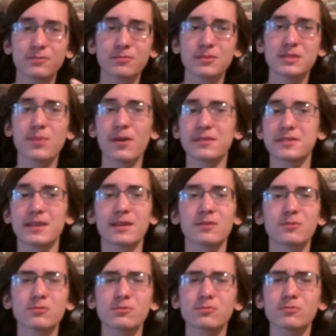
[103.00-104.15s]
response that
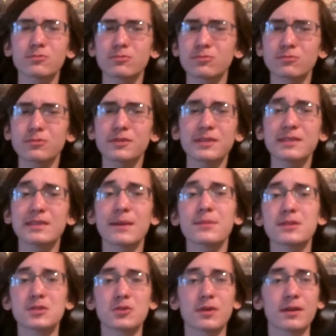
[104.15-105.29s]
really
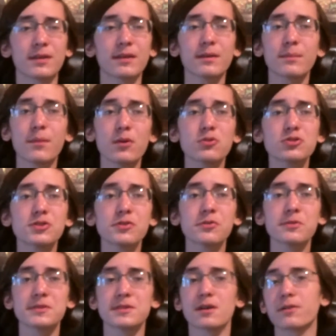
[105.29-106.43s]
demonstrated that emotional
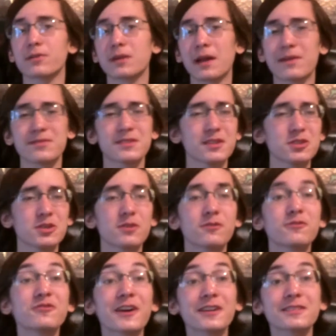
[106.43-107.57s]
resolve can have such an
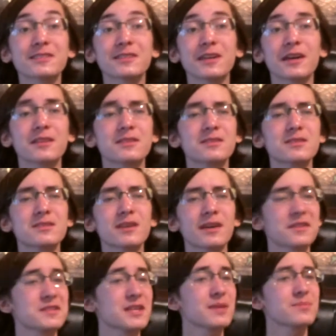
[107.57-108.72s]
effect and at
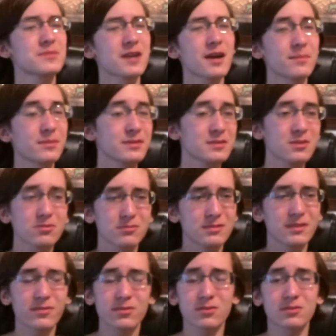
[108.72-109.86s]
the same time be so
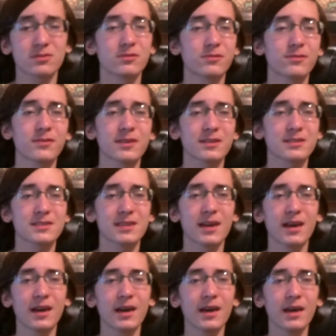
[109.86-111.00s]
difficult to fix.
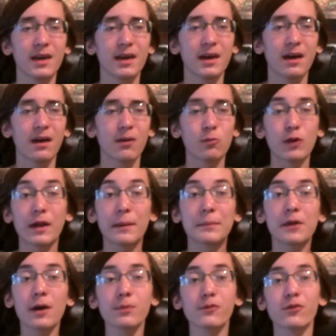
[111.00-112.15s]
When I'm
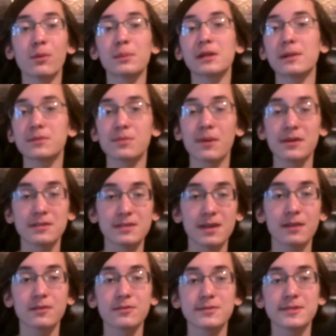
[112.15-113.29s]
not performing up to my
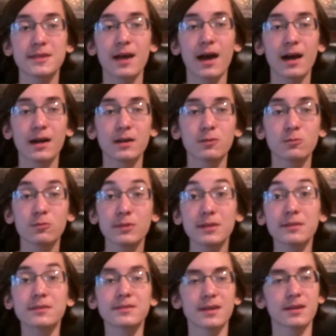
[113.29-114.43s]
standards, I
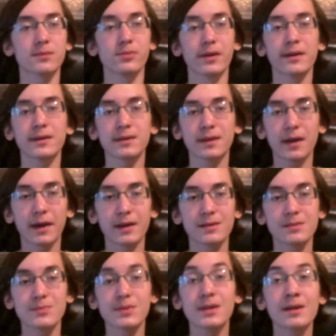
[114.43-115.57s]
will take a break
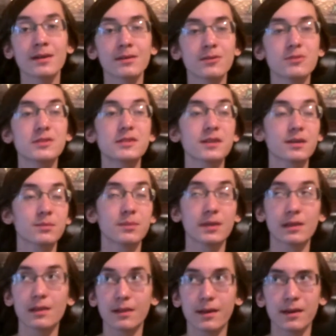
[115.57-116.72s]
and begin a new segment
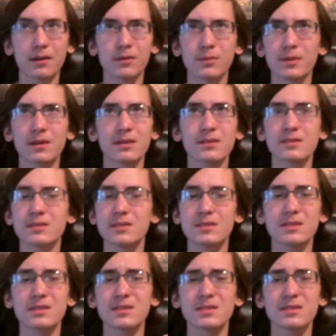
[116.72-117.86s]
later because
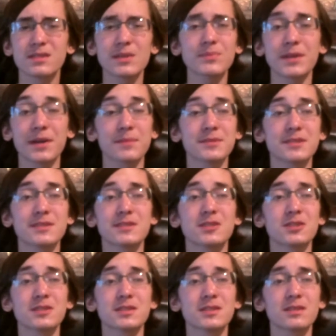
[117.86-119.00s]
sometimes it's
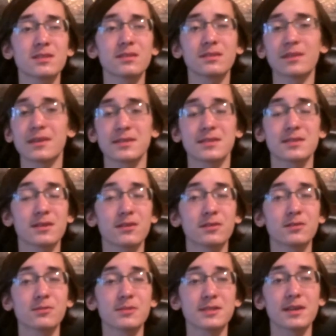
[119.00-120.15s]
just necessary
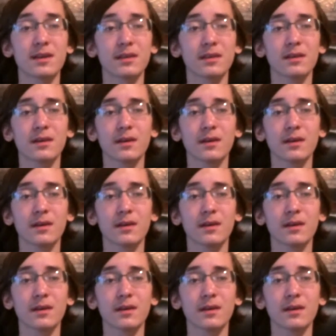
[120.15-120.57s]
to reset.